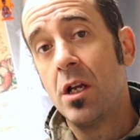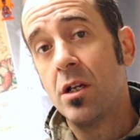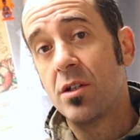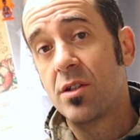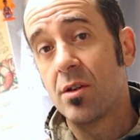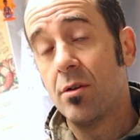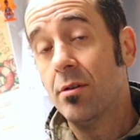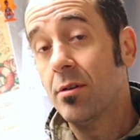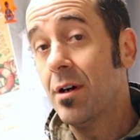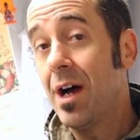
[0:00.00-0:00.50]

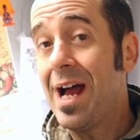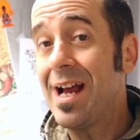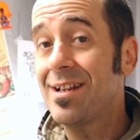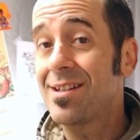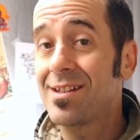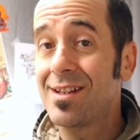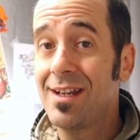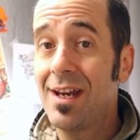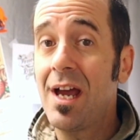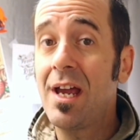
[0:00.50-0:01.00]
So
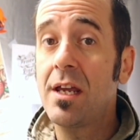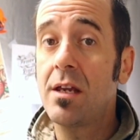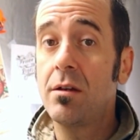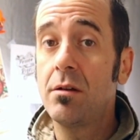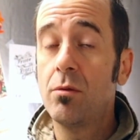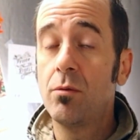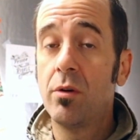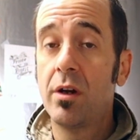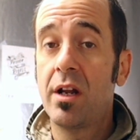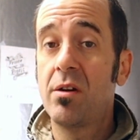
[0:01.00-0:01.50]
last night
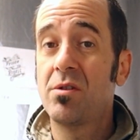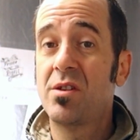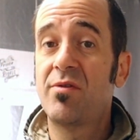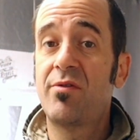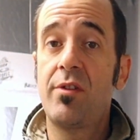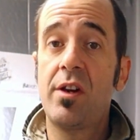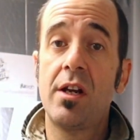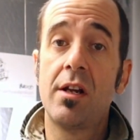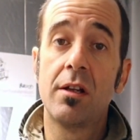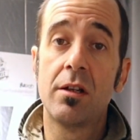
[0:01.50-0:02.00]
when I was
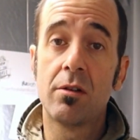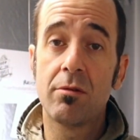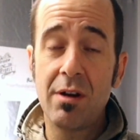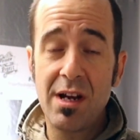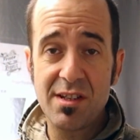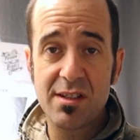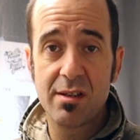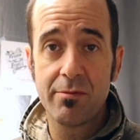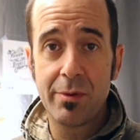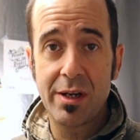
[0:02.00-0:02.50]
feeding the
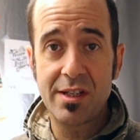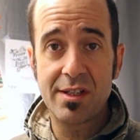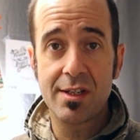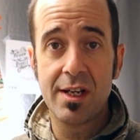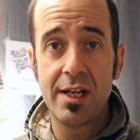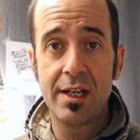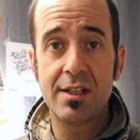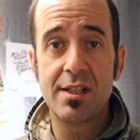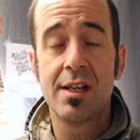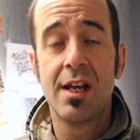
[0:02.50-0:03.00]
rest of my
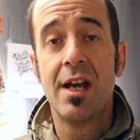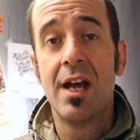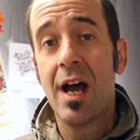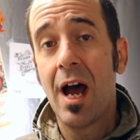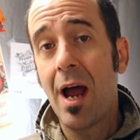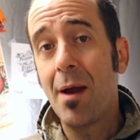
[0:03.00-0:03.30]
snakes,